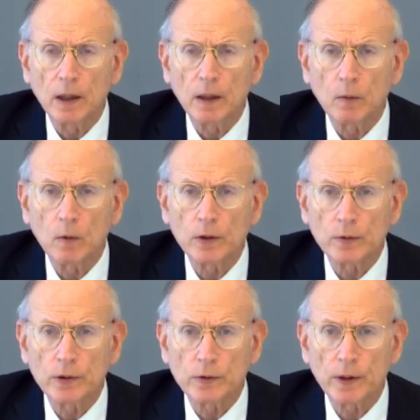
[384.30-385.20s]
uh,
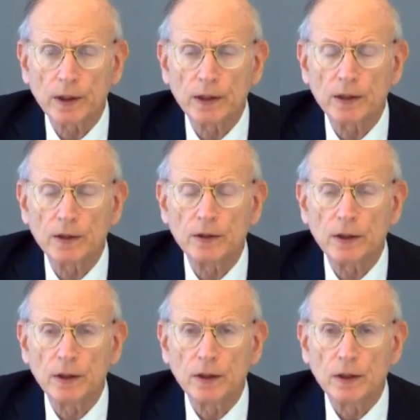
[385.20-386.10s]
was restricted
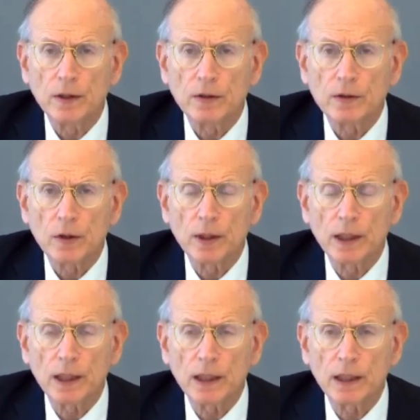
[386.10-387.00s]
so
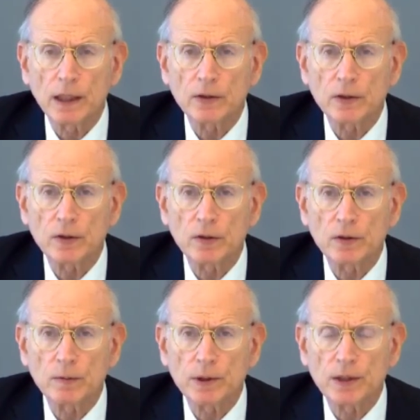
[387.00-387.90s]
that any
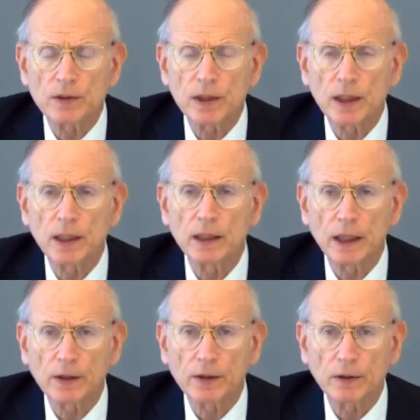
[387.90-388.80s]
institution which has any
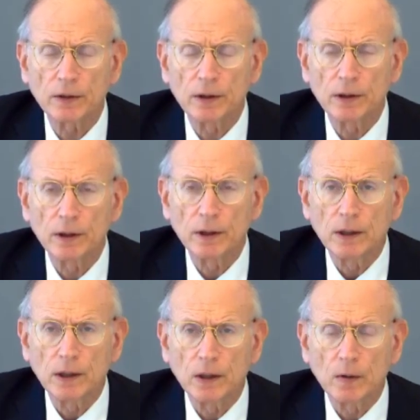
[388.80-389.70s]
connection
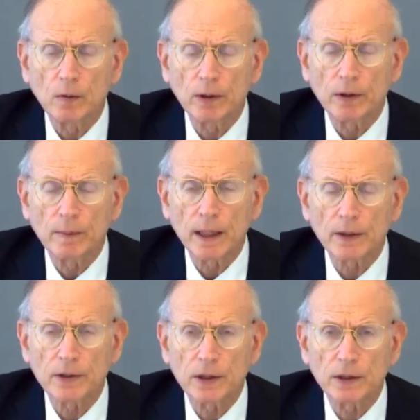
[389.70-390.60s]
with the
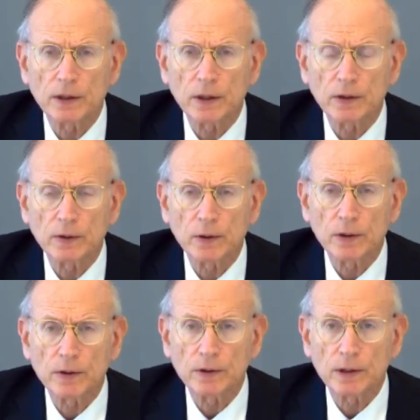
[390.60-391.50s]
Palestinian
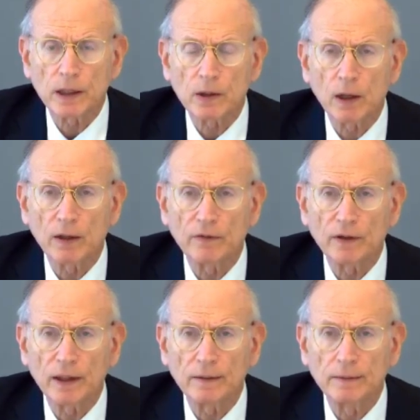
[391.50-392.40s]
territories does not
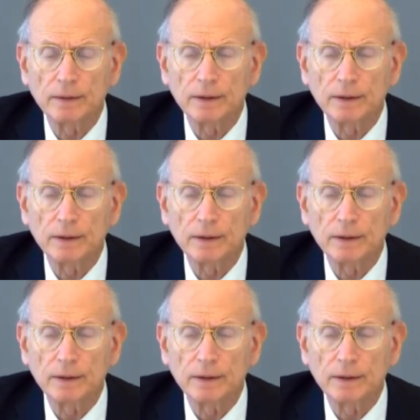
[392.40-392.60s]
qualify.